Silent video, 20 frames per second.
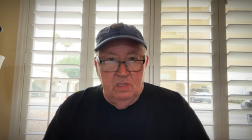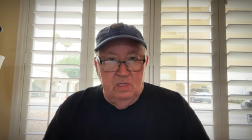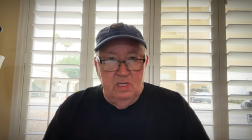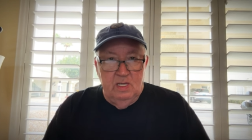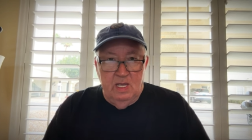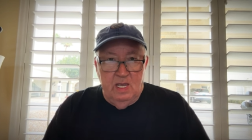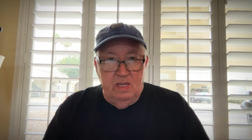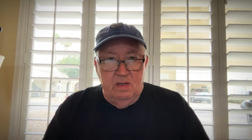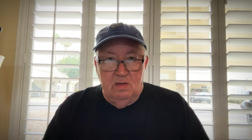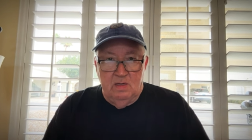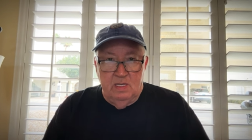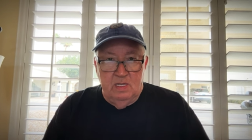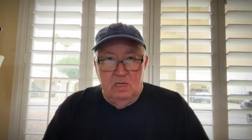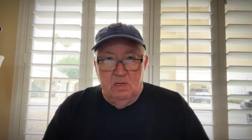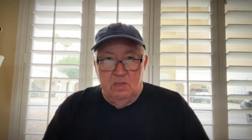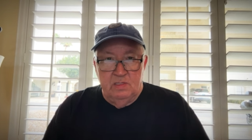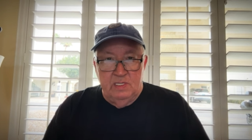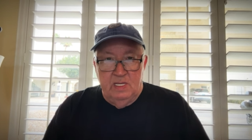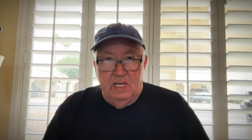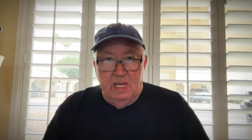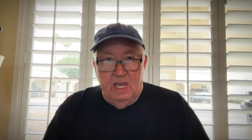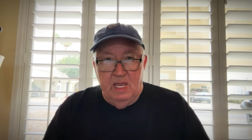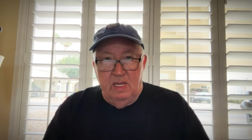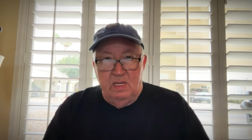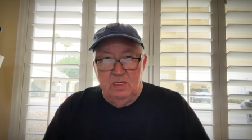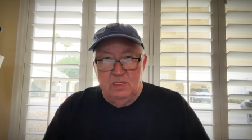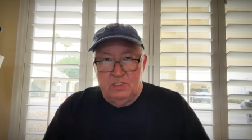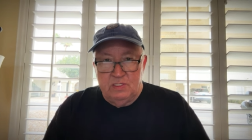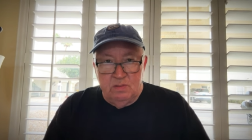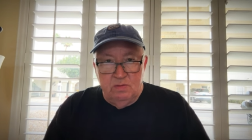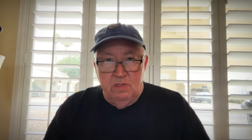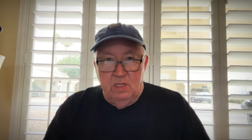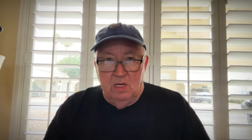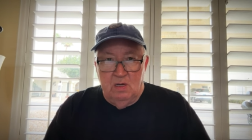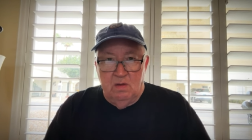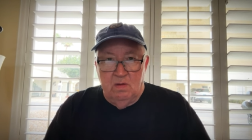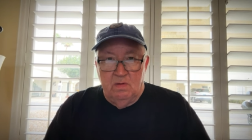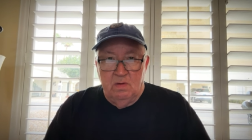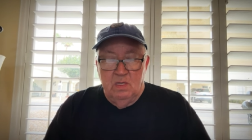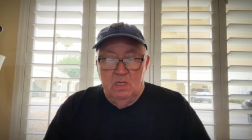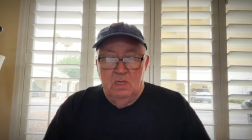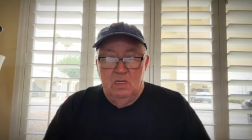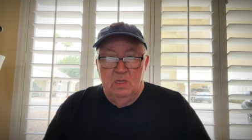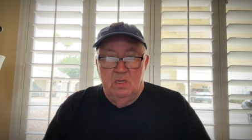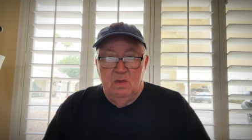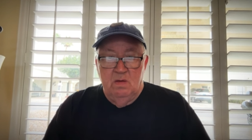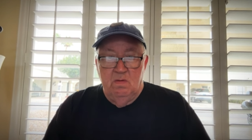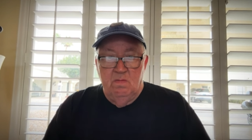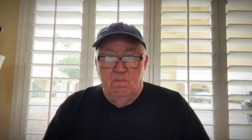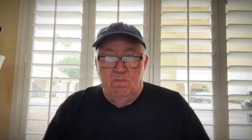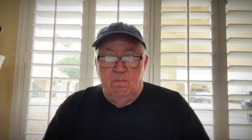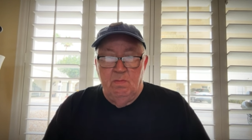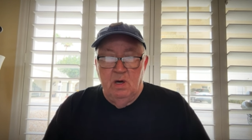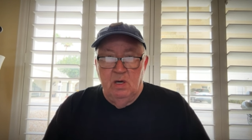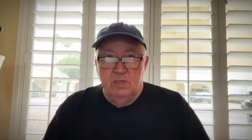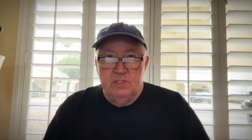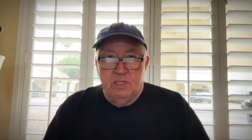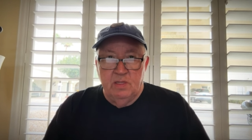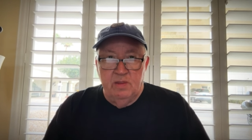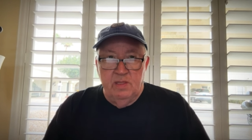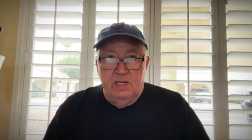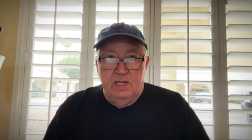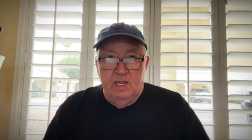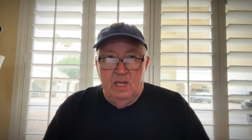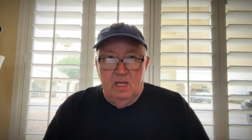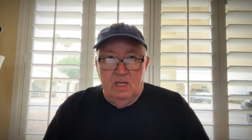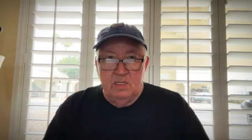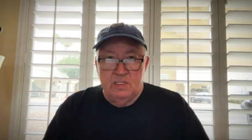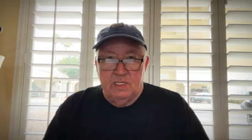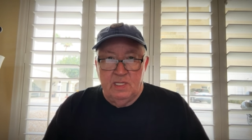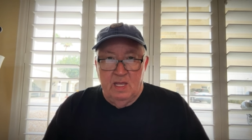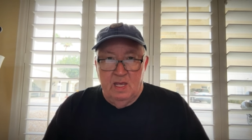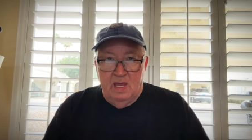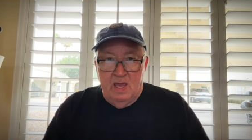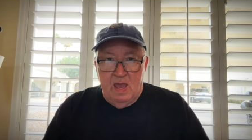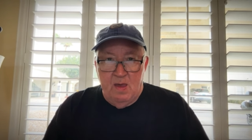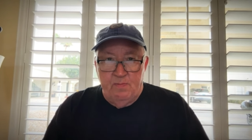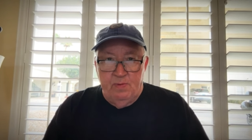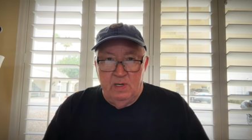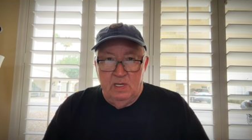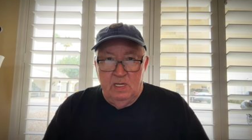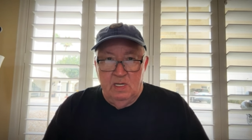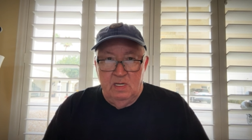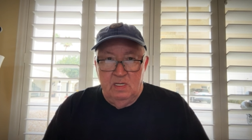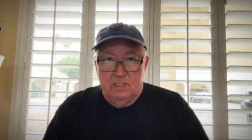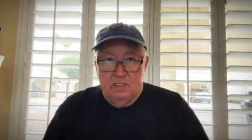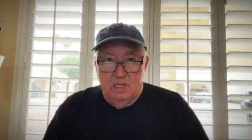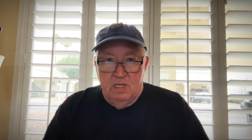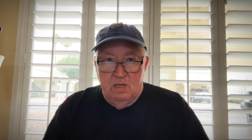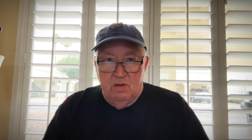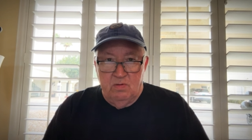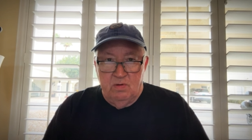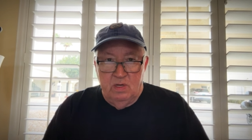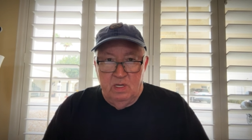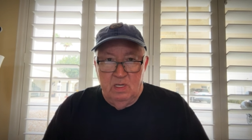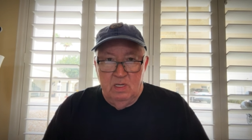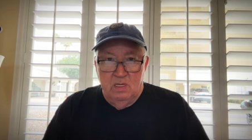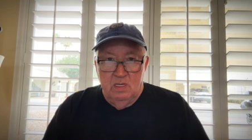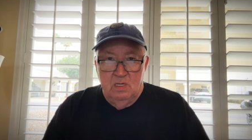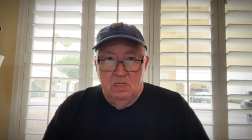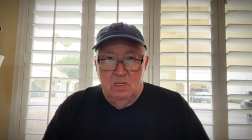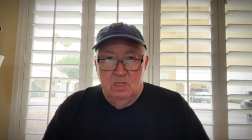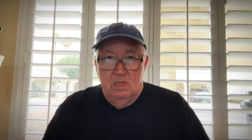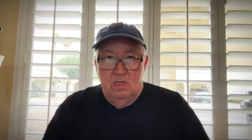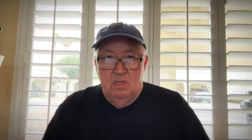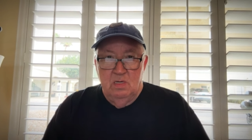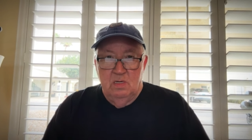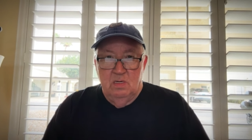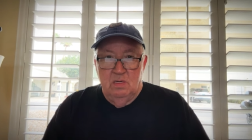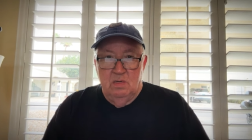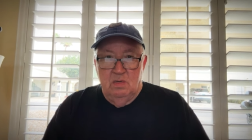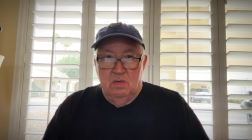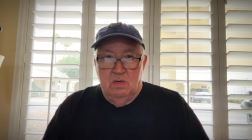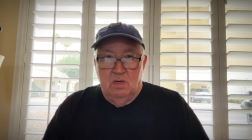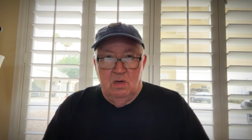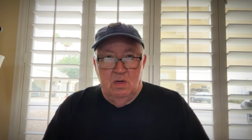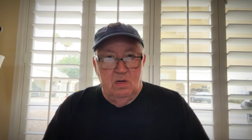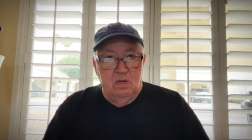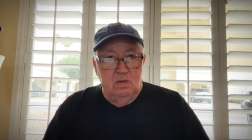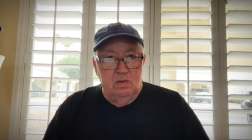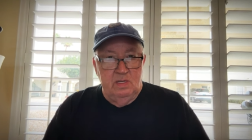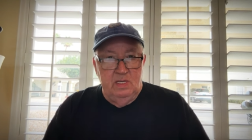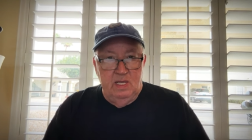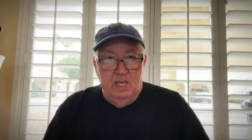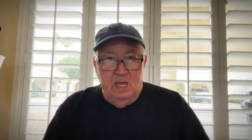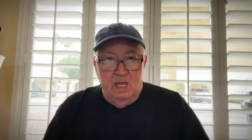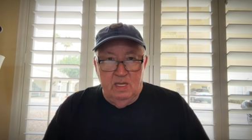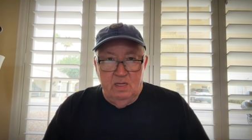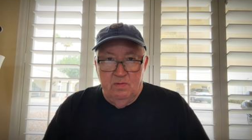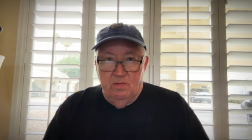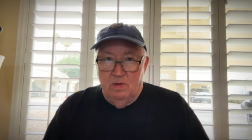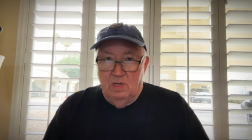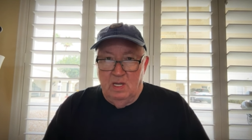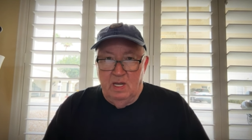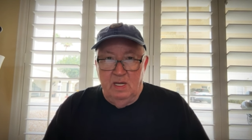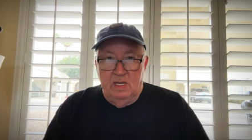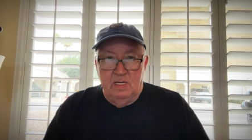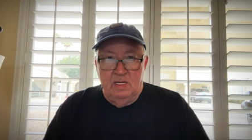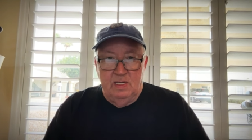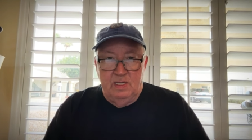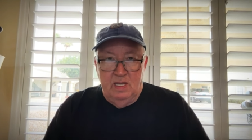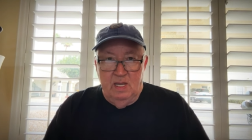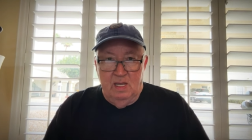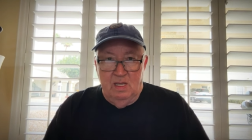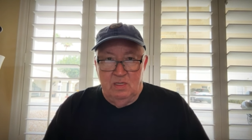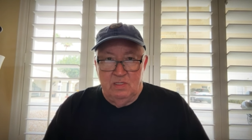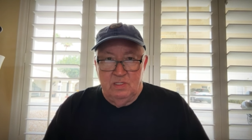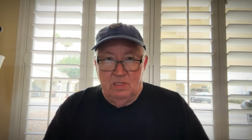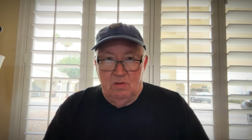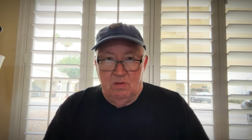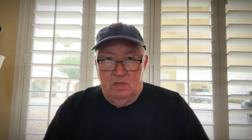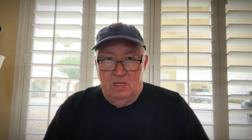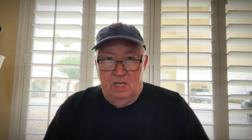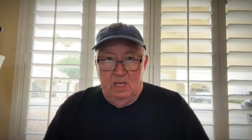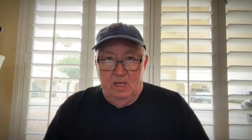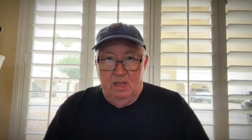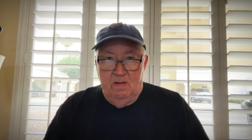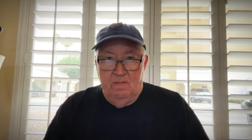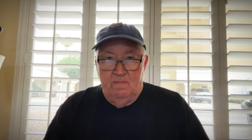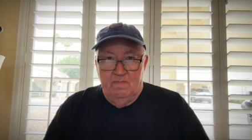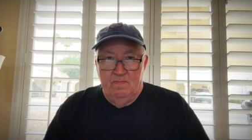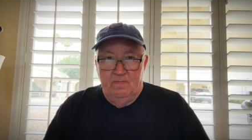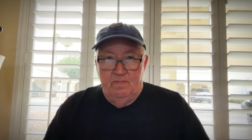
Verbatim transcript: gang leaders, gangs, you know, most of the deaths that happen in this country are gang related deaths, okay?